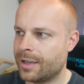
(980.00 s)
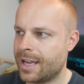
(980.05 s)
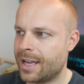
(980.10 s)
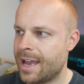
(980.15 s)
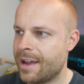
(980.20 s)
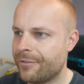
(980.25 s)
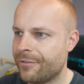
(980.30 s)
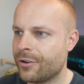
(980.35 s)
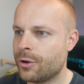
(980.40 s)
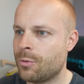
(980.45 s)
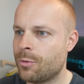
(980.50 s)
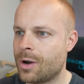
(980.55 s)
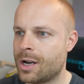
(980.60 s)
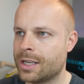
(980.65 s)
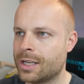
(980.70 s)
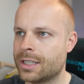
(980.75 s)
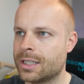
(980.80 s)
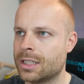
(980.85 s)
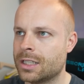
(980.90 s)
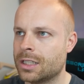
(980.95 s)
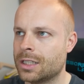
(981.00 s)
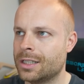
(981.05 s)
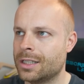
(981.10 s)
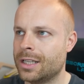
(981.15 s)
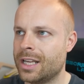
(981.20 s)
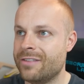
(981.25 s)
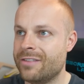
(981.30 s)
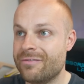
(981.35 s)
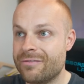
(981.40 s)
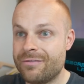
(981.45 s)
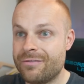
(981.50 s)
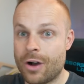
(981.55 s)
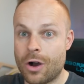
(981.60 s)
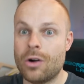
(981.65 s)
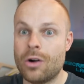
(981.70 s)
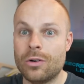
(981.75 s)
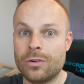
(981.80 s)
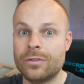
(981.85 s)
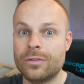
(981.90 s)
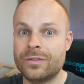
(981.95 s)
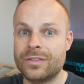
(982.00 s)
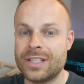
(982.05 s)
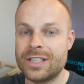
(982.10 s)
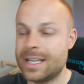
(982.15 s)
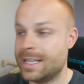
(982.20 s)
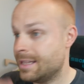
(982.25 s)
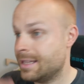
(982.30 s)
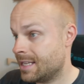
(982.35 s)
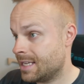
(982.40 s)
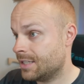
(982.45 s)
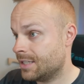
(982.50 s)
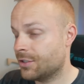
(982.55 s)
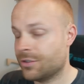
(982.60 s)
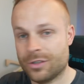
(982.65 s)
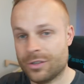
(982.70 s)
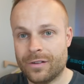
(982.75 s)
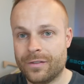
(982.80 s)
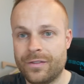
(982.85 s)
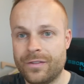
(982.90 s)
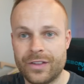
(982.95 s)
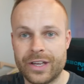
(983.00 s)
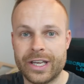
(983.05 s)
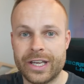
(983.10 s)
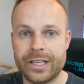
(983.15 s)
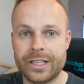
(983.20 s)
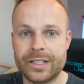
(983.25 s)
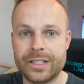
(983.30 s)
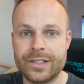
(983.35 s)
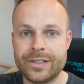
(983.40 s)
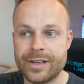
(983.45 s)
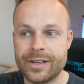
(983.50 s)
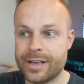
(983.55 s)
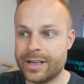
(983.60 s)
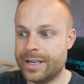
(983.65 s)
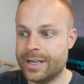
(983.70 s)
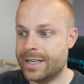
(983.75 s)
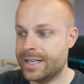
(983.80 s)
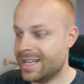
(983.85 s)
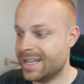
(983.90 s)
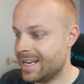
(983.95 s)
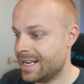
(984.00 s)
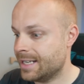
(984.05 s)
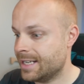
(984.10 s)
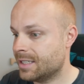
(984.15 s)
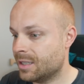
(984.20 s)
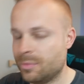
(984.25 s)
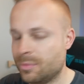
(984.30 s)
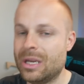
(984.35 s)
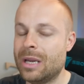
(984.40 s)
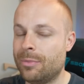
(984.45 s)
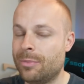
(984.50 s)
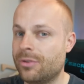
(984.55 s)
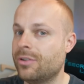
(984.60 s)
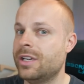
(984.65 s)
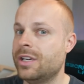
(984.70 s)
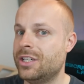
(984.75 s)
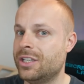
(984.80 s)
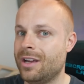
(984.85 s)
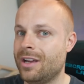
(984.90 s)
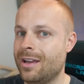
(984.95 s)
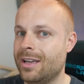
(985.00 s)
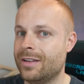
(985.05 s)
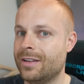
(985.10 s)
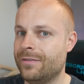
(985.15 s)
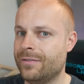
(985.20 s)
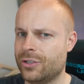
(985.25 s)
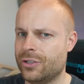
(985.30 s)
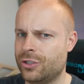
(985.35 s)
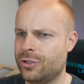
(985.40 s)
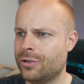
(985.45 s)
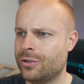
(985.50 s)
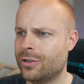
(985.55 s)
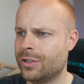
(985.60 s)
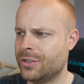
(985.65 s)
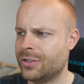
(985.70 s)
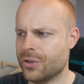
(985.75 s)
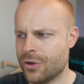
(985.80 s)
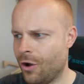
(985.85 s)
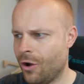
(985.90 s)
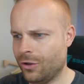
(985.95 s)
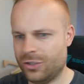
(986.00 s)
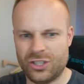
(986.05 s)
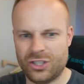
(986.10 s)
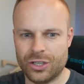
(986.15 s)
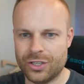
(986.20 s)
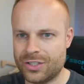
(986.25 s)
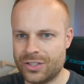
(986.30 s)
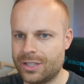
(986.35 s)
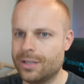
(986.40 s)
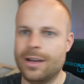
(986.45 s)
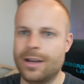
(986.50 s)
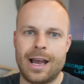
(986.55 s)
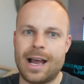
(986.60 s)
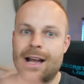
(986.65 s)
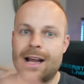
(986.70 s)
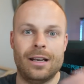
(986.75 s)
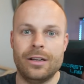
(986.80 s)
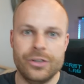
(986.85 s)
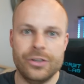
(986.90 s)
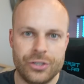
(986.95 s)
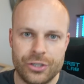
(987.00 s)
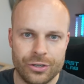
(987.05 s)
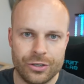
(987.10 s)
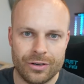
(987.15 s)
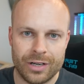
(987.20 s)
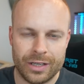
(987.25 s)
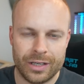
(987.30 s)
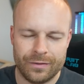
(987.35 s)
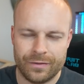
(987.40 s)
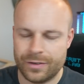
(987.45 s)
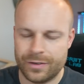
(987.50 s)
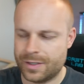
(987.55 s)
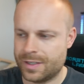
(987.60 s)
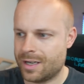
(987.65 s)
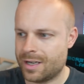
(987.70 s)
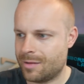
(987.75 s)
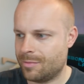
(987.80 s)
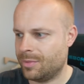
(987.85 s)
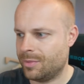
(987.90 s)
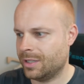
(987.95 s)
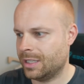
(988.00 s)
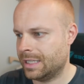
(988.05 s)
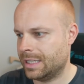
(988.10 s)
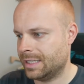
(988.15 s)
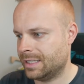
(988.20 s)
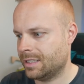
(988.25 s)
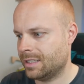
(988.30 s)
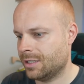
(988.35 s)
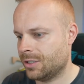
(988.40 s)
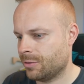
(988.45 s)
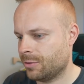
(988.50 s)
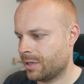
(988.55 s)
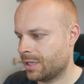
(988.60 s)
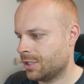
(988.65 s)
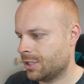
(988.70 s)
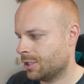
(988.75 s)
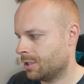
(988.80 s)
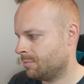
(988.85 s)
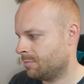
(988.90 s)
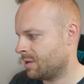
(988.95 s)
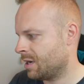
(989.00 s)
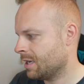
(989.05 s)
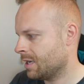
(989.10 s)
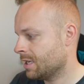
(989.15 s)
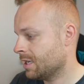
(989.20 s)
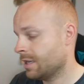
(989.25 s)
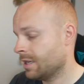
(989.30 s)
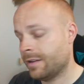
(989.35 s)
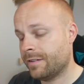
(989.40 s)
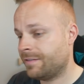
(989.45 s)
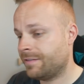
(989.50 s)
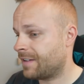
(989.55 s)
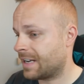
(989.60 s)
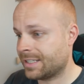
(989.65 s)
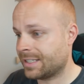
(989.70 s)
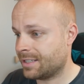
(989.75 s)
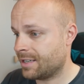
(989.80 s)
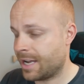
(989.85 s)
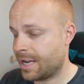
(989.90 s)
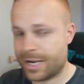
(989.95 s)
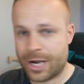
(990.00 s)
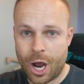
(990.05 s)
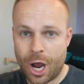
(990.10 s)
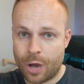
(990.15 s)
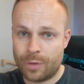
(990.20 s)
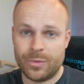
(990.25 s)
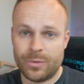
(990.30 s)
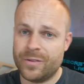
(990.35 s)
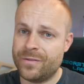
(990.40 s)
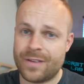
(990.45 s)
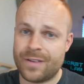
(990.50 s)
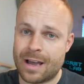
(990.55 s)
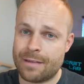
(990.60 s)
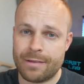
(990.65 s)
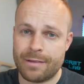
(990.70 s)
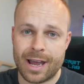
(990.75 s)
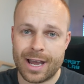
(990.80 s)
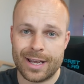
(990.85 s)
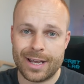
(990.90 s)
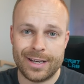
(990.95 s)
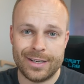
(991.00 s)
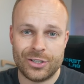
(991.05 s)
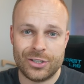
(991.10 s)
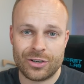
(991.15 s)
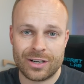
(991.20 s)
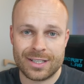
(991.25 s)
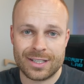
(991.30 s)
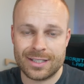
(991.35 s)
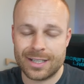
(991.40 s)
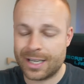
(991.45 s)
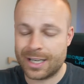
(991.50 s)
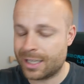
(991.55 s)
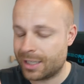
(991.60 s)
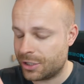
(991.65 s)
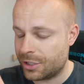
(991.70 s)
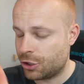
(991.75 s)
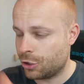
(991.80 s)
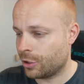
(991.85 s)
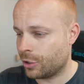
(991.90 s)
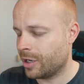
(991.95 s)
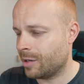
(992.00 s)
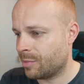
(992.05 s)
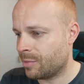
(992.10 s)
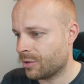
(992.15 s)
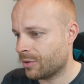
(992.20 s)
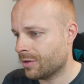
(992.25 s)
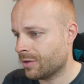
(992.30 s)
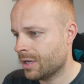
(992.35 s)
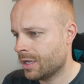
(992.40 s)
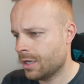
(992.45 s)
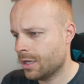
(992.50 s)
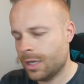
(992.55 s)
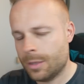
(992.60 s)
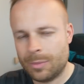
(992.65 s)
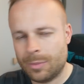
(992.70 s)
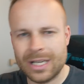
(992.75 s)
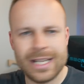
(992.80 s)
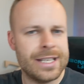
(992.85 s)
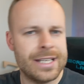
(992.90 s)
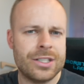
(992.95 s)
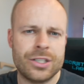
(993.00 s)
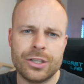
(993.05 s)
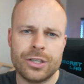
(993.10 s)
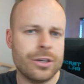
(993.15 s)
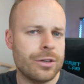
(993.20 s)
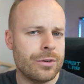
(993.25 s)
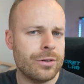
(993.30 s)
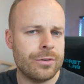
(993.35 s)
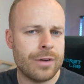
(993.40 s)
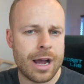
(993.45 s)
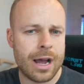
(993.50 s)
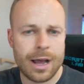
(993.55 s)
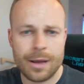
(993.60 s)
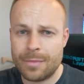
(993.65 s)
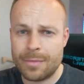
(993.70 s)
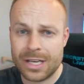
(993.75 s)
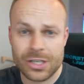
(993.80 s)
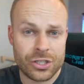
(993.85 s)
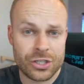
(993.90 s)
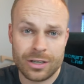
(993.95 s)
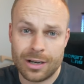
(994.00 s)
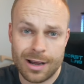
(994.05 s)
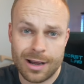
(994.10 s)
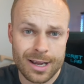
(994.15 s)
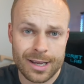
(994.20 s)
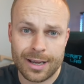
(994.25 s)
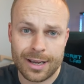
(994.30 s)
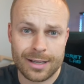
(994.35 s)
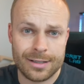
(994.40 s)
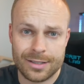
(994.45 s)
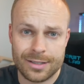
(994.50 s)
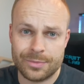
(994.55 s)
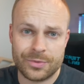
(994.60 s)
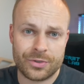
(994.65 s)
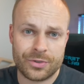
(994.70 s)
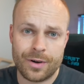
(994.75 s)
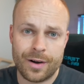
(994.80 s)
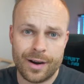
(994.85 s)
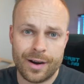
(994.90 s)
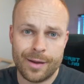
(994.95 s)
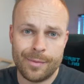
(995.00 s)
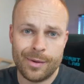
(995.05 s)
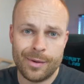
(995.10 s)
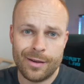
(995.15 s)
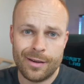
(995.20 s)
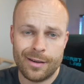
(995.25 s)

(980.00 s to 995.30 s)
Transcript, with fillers: everyone involved in these sort of things need to be appreciated for sure. Not just Alan Turing, for example, in this situation, but fascinating. I hope you found that interesting and enjoyable. Please do uh, make sure you like and subscribe,